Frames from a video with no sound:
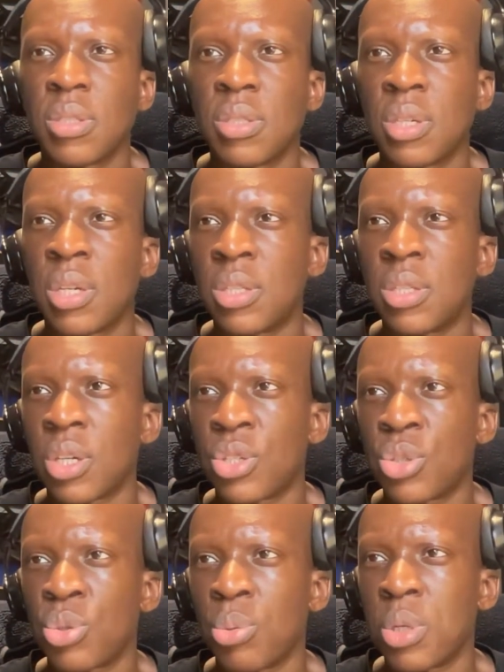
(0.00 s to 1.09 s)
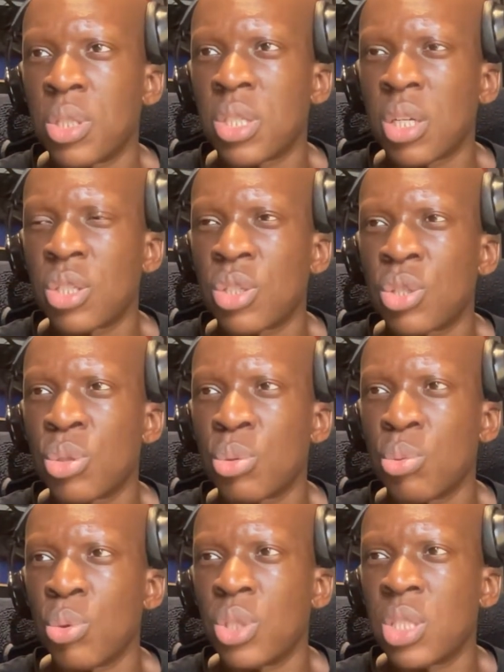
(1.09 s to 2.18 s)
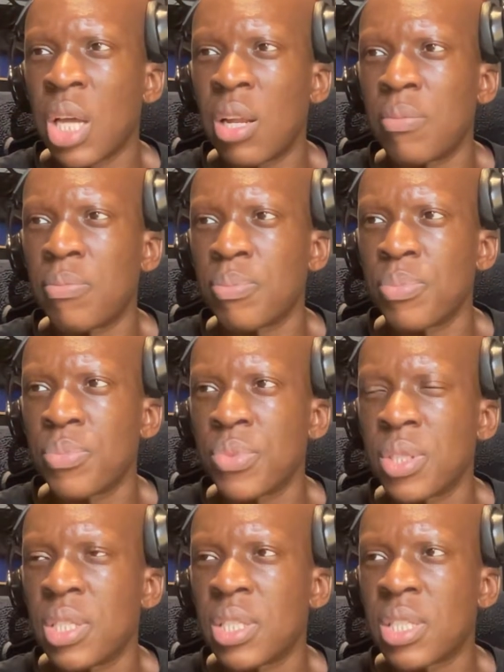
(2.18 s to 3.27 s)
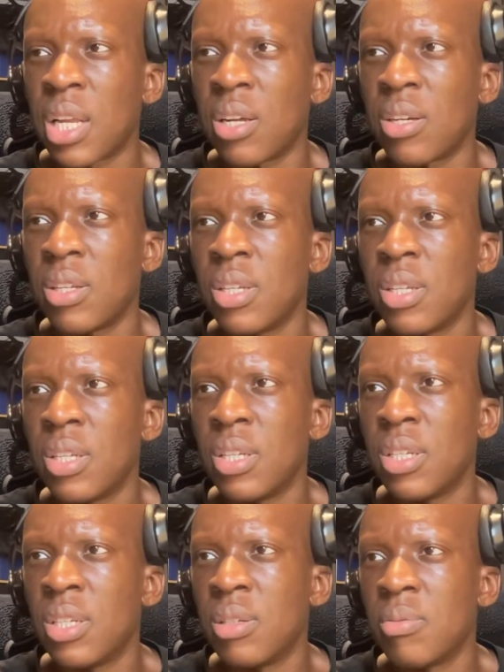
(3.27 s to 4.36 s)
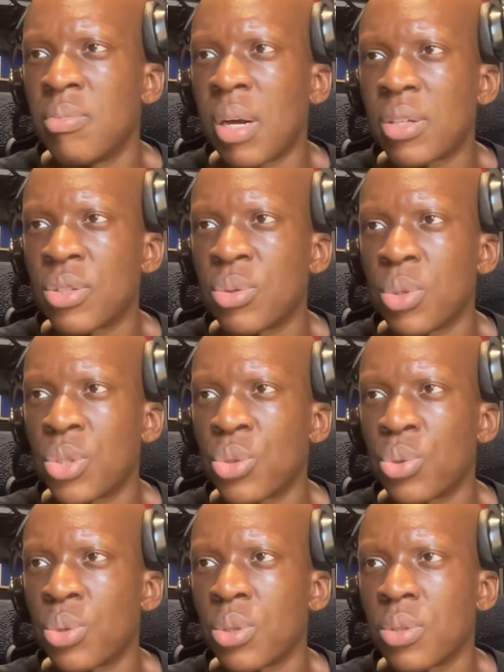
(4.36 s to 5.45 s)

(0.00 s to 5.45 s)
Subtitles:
Here's Ashore with a touch towards Salah. Here's Salah. Back to Ashore.